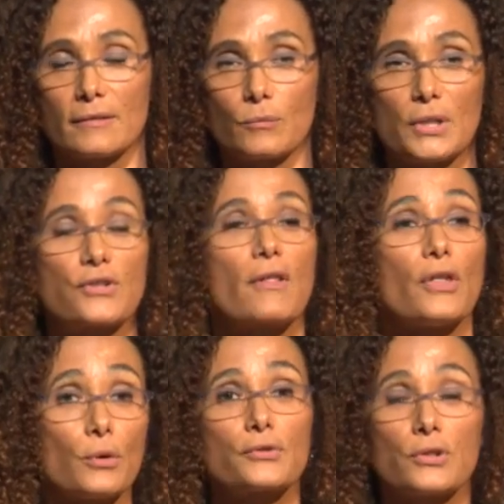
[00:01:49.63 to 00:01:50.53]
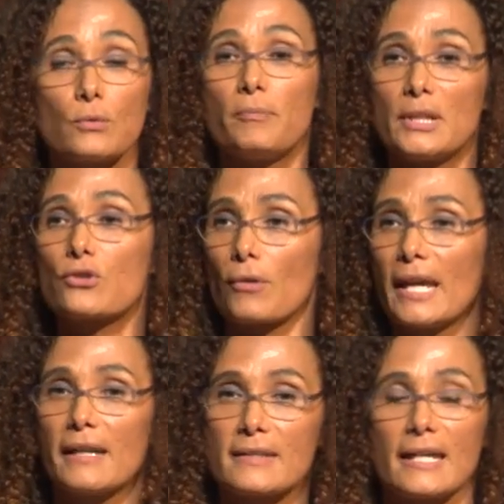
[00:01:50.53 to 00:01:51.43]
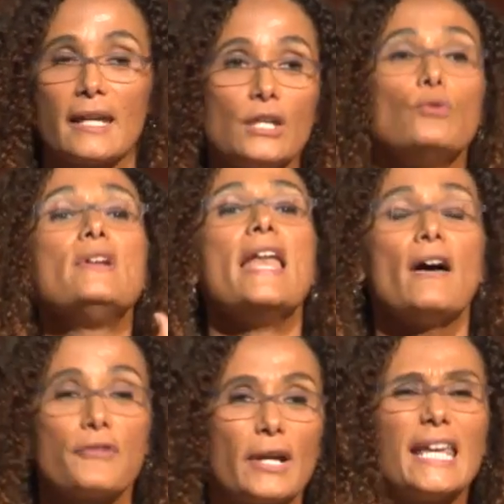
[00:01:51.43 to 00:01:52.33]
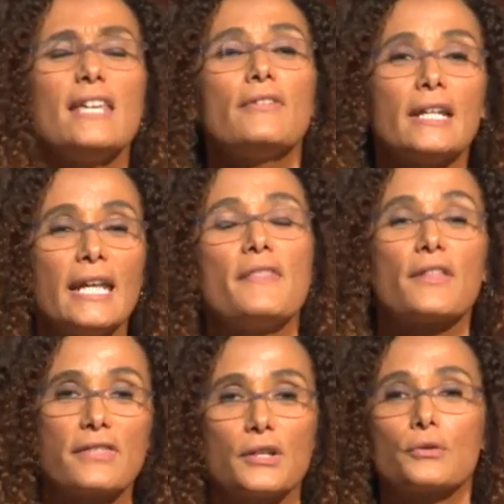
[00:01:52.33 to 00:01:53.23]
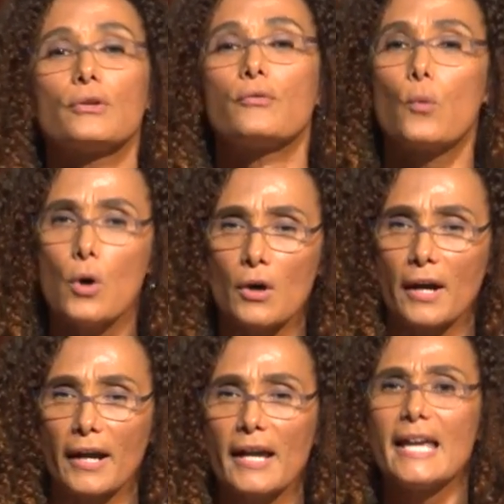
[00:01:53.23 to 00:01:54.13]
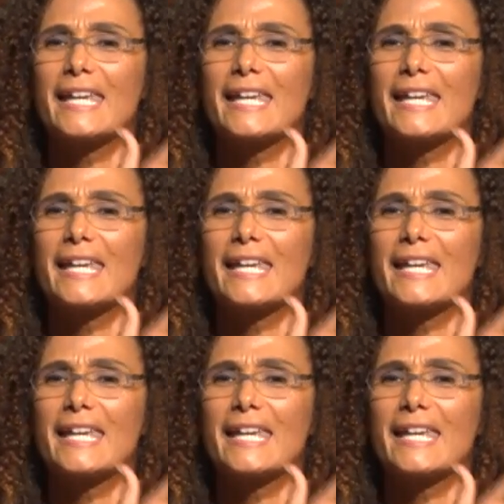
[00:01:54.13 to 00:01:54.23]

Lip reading: which those who've been trained say you never, even in the theater of war,